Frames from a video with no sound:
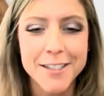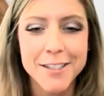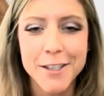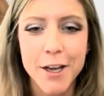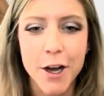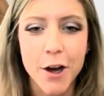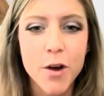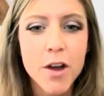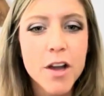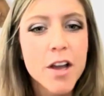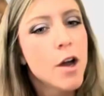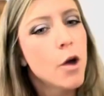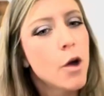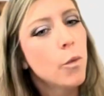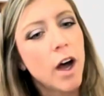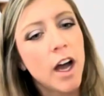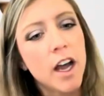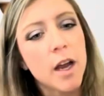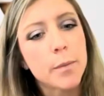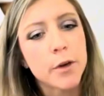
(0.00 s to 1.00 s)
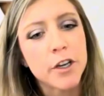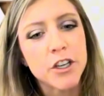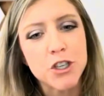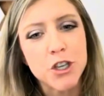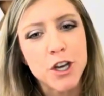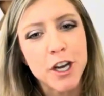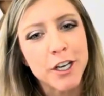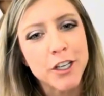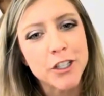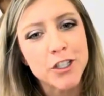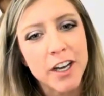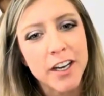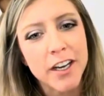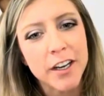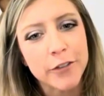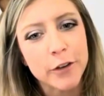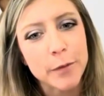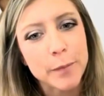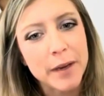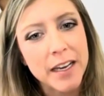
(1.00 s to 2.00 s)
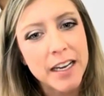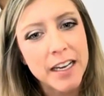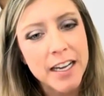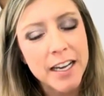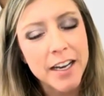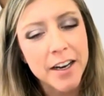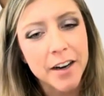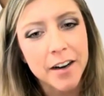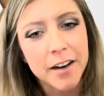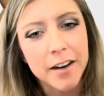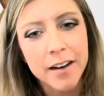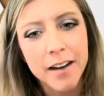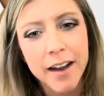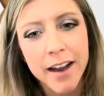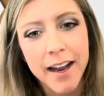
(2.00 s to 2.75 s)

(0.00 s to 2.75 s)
So, well, I appreciate it, Jenna, for being here.